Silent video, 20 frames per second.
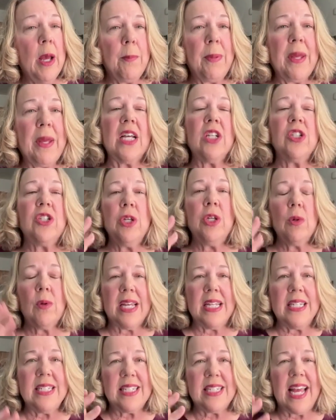because you
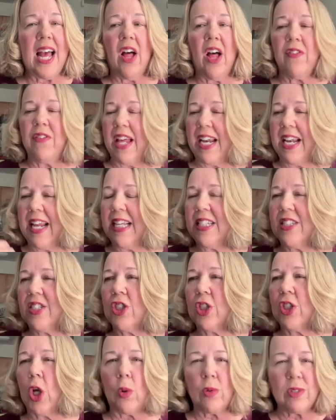can tell that it
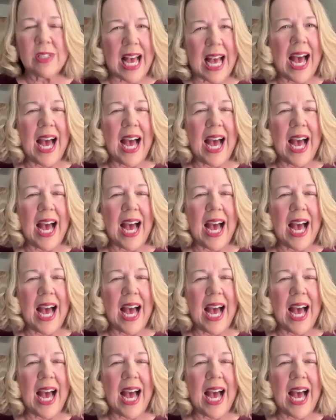goes